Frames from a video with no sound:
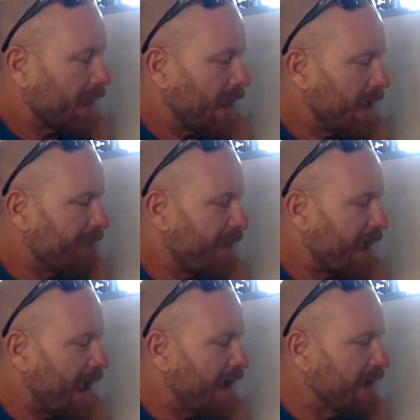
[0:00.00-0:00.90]
If
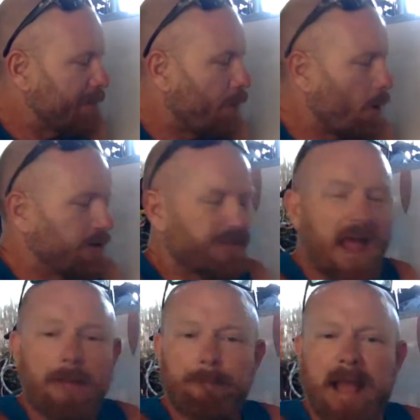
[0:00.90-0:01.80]
at any point
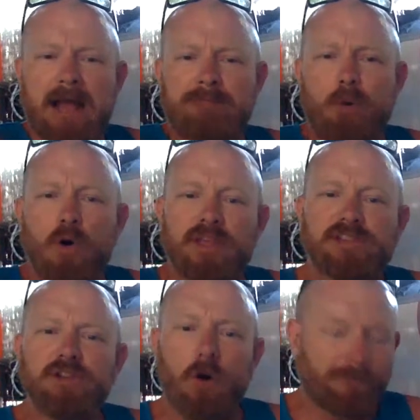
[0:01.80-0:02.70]
that bad boy
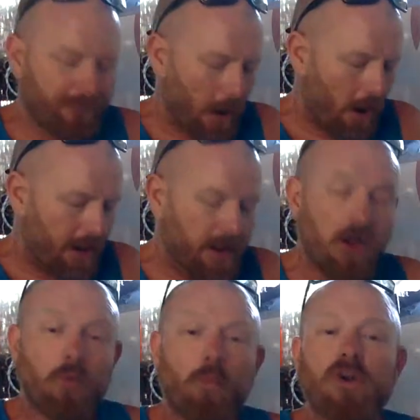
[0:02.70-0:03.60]
is not flying,
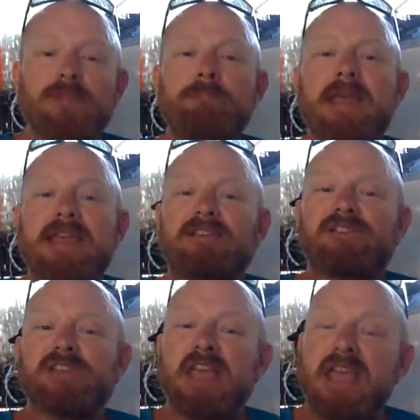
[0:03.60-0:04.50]
what it
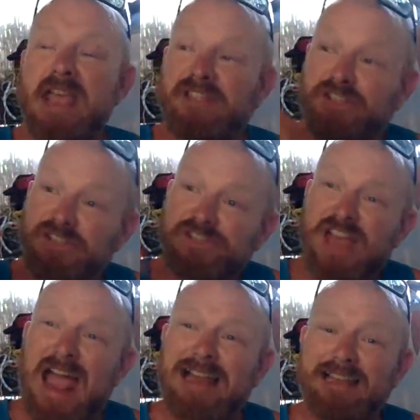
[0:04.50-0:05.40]
means is your
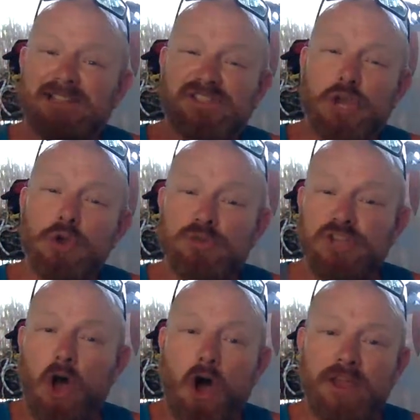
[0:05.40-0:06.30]
sail is too
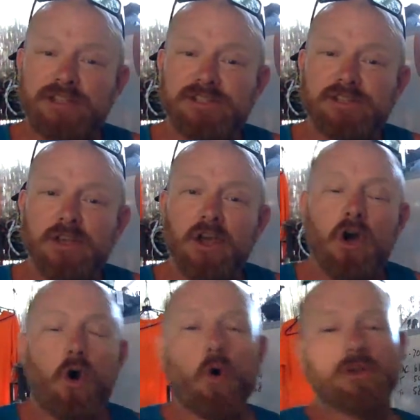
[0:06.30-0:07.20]
tight,
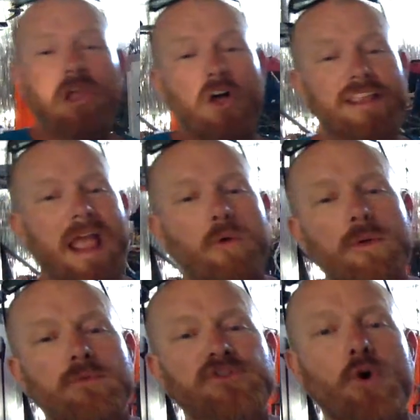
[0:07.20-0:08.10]
or like how
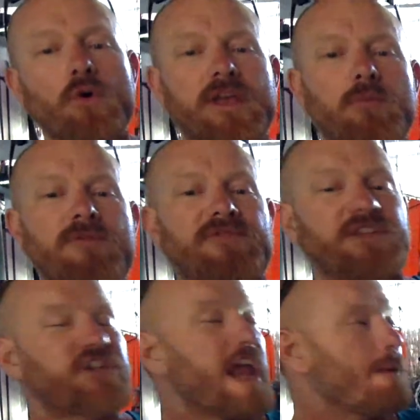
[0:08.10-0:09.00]
we were talking with
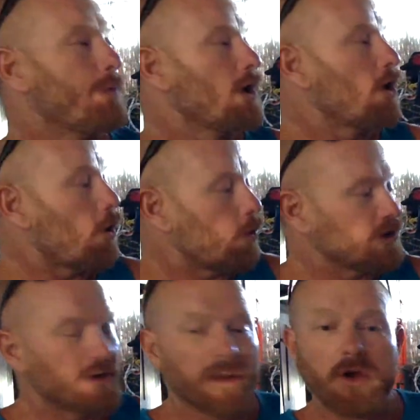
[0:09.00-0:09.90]
the jib,
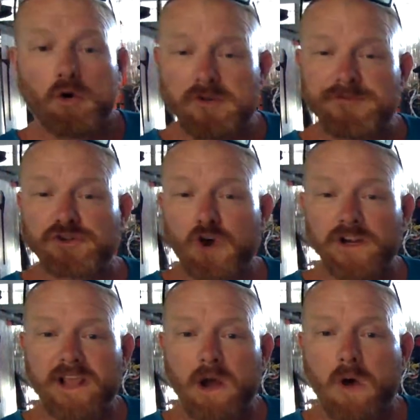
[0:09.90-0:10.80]
or if you're trying
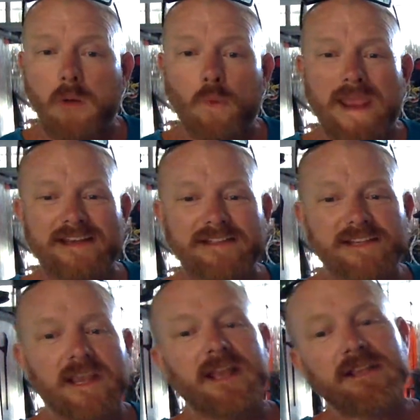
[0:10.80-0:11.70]
to go upwind,
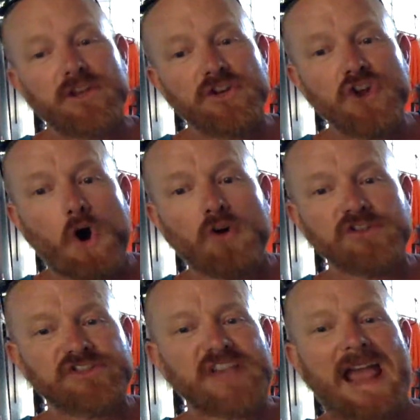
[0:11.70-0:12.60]
you're not
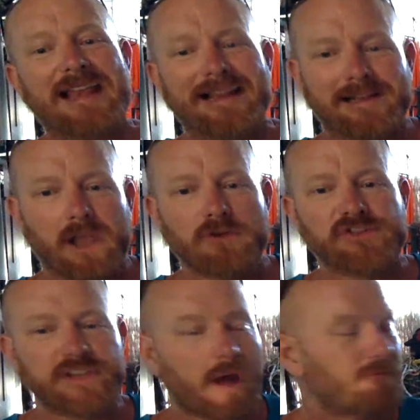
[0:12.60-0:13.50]
sailing
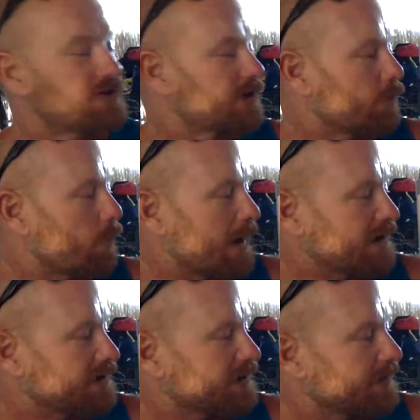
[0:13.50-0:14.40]
close enough to the
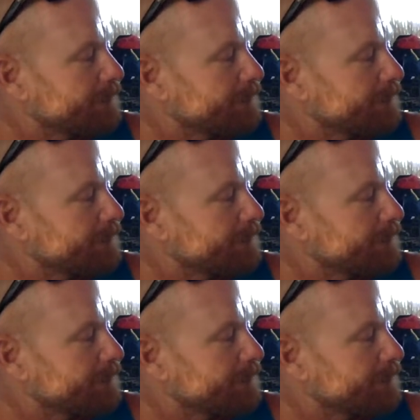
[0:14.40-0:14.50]
wind.